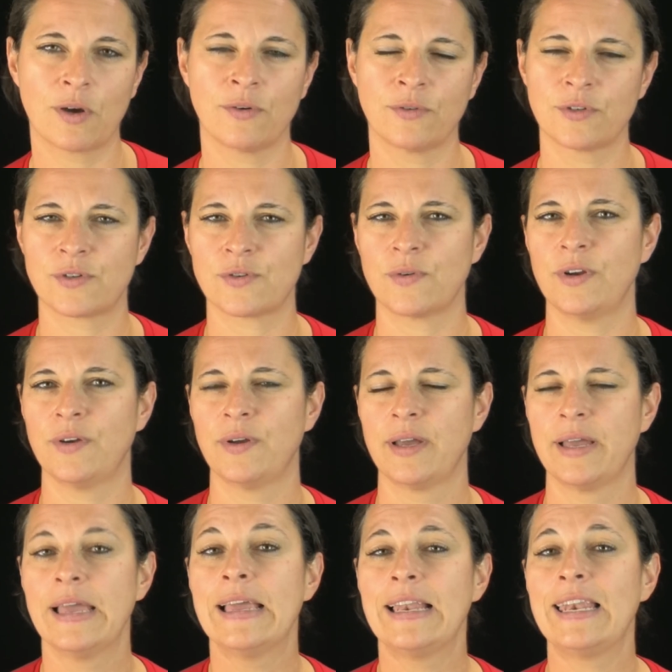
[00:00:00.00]
control.
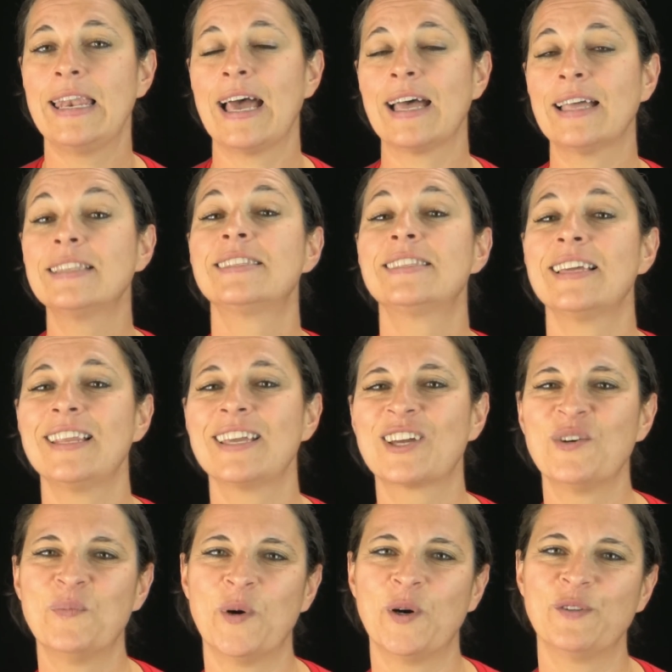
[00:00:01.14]
La
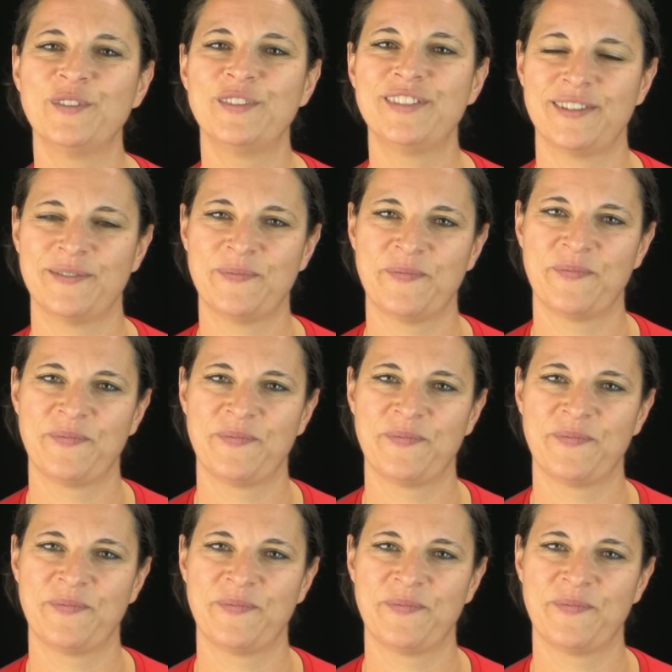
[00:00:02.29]
télécommande.